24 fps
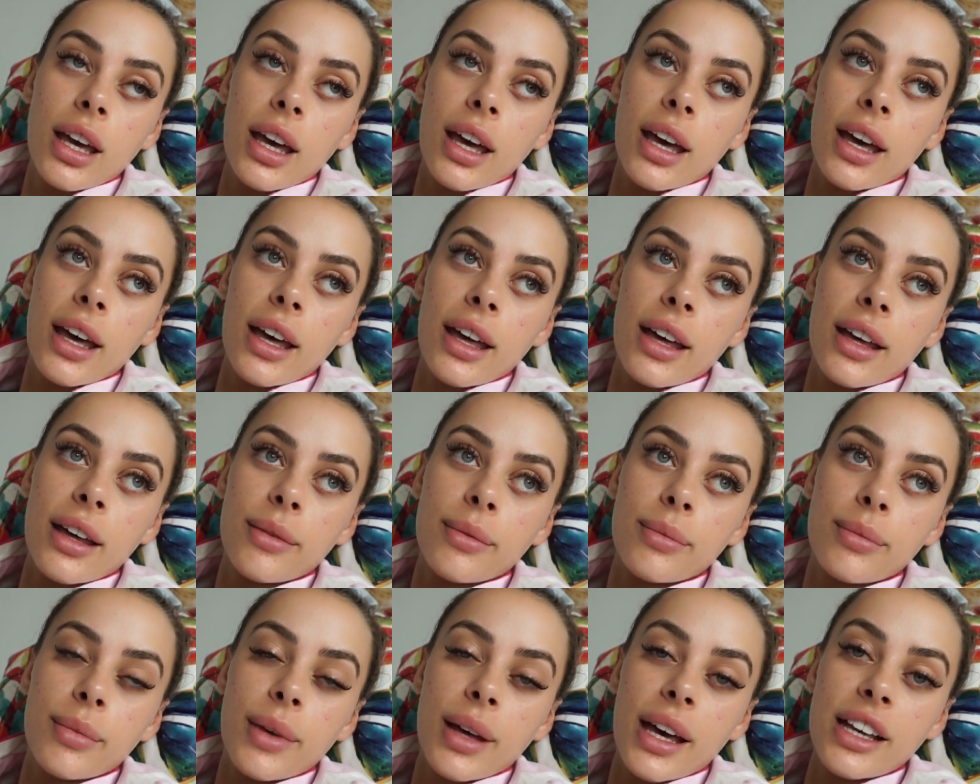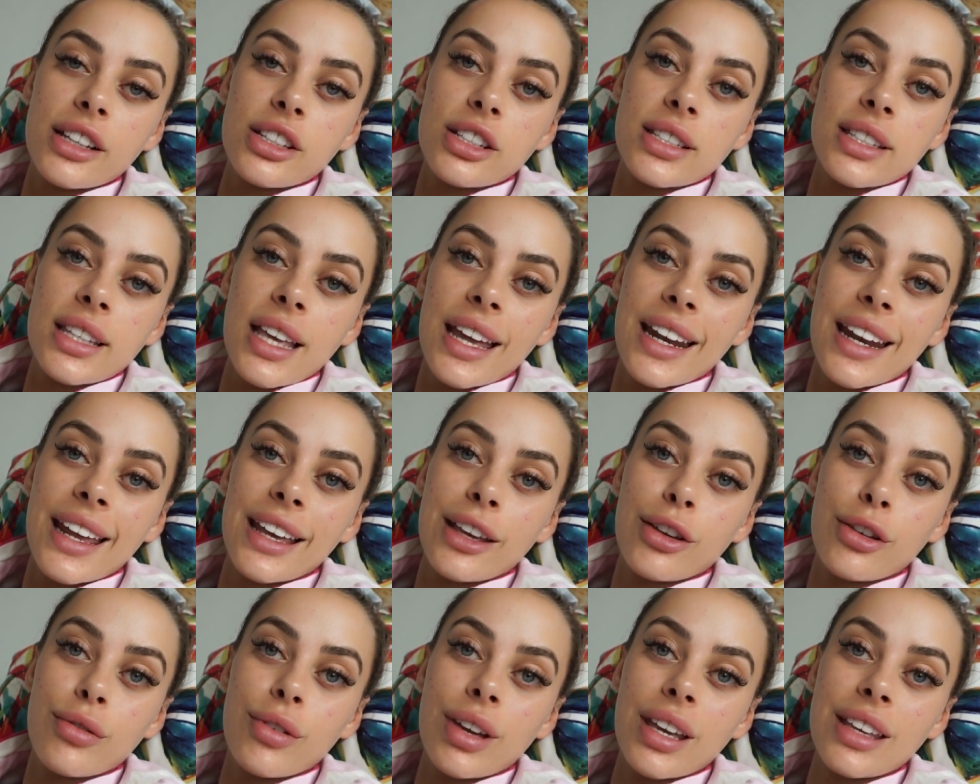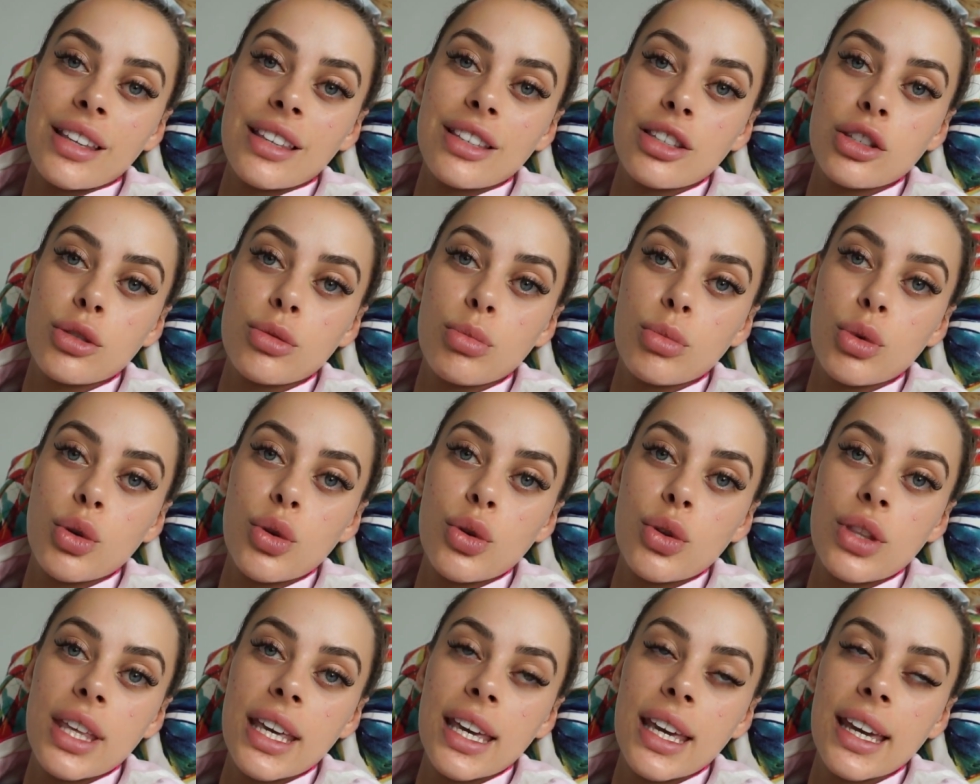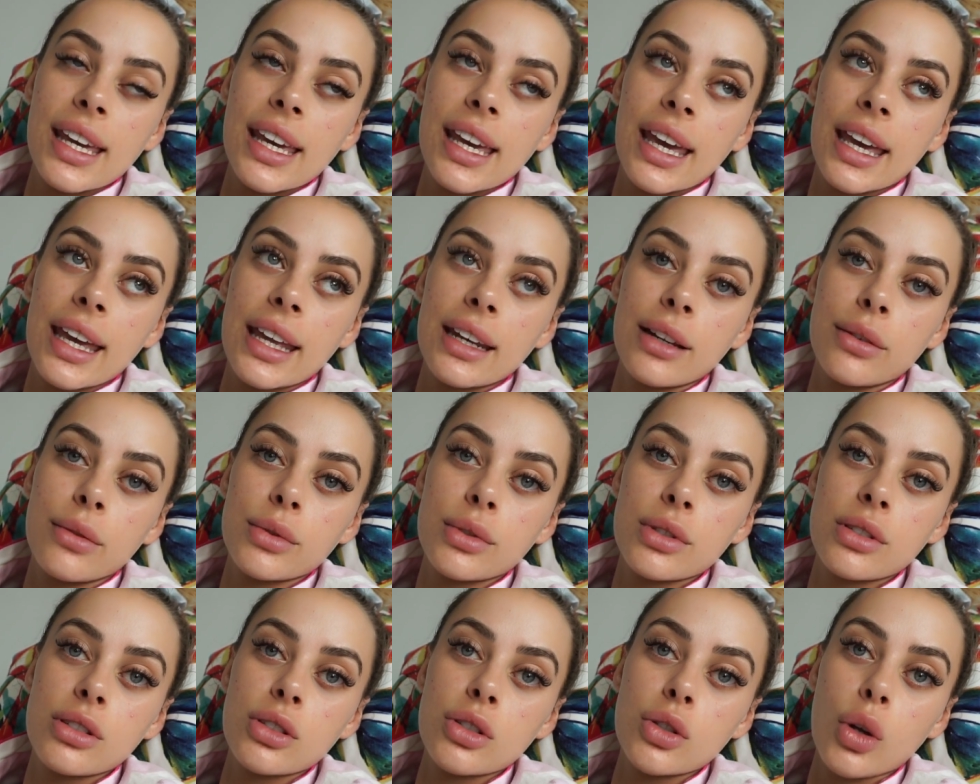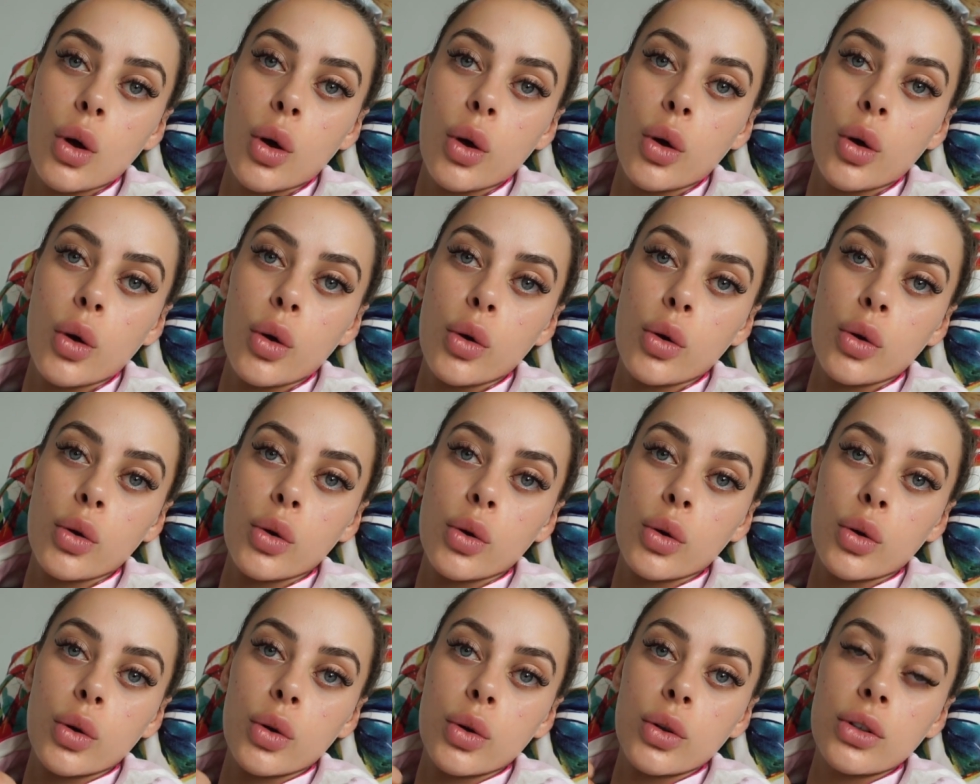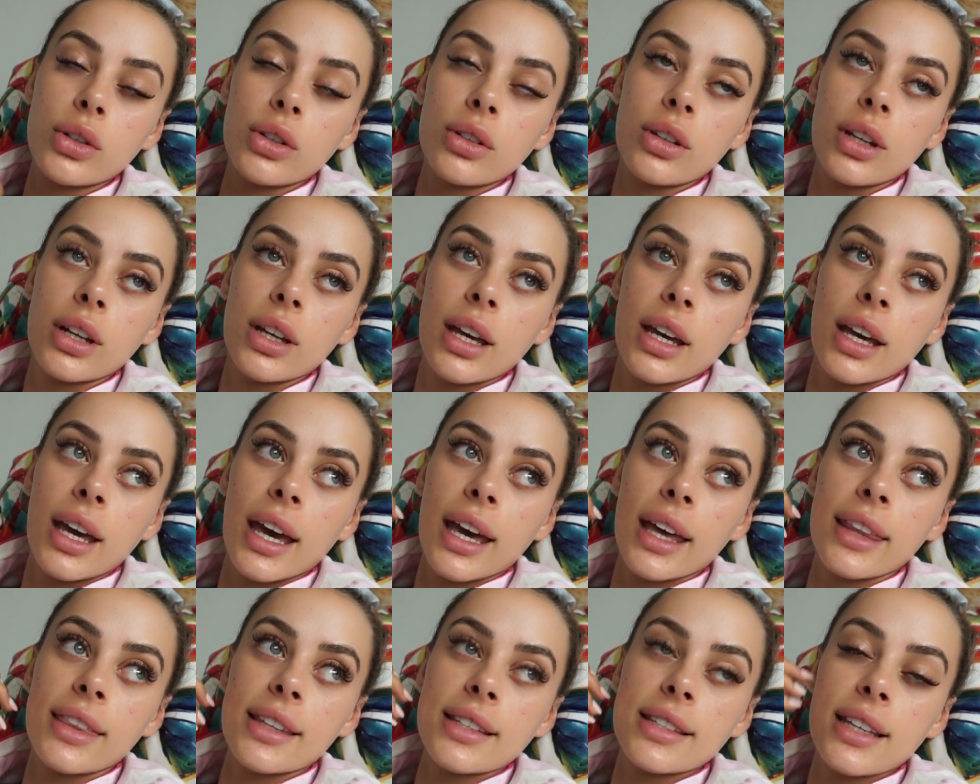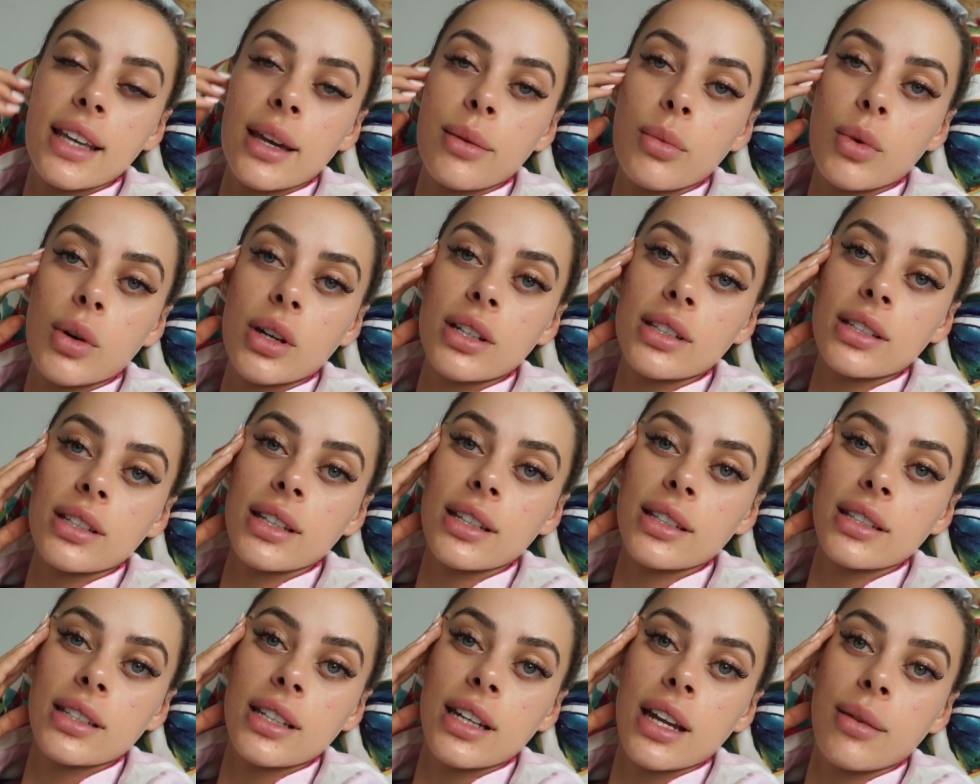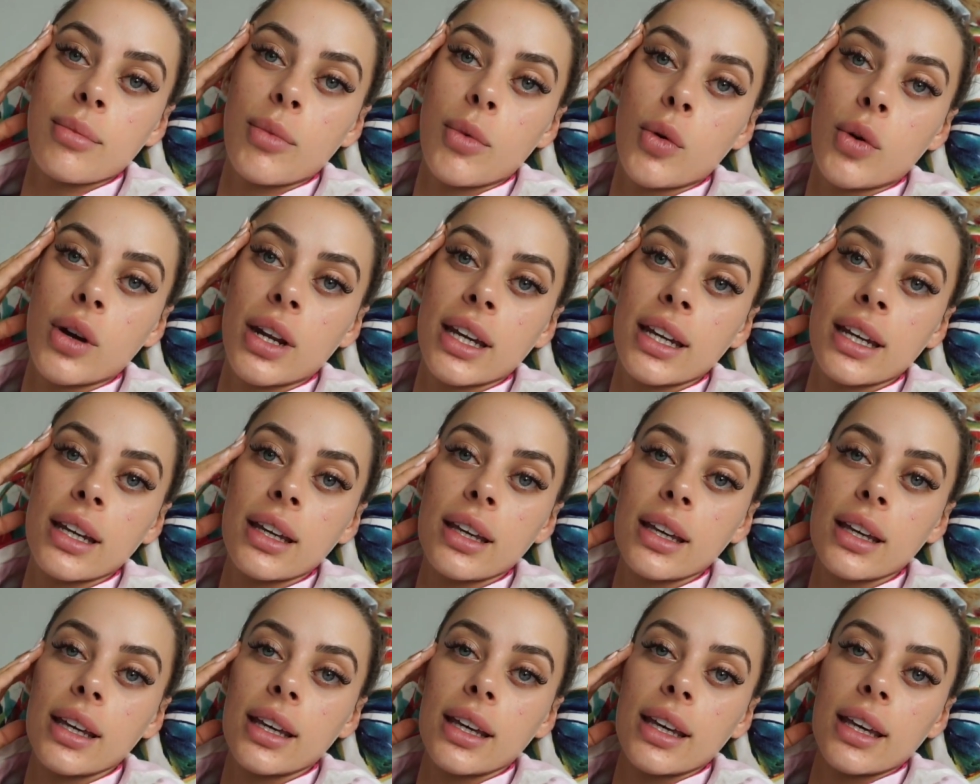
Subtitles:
I just had a green smoothie again. It was so good. Had the same one as yesterday morning.